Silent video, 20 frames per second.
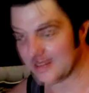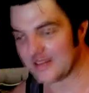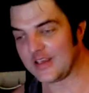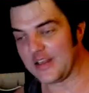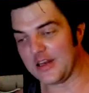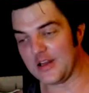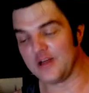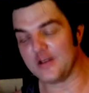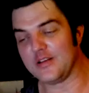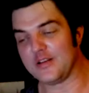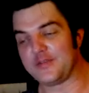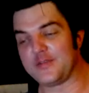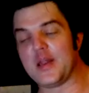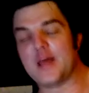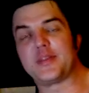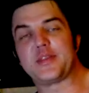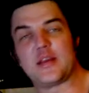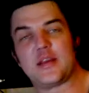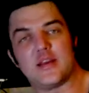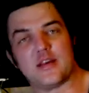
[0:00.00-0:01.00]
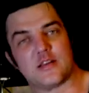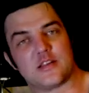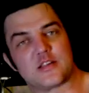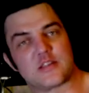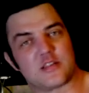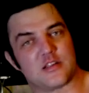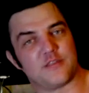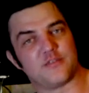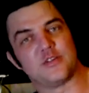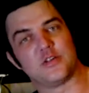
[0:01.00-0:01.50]
you know, if nothing
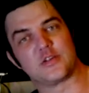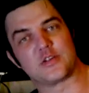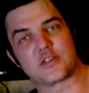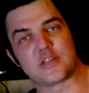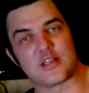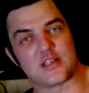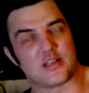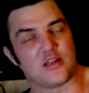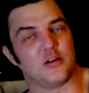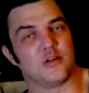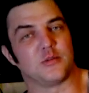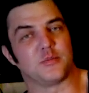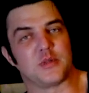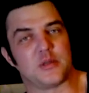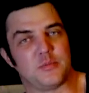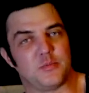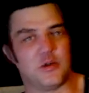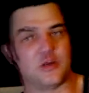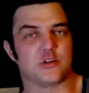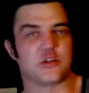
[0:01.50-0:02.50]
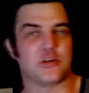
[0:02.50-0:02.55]
else, the folks at the Home Depot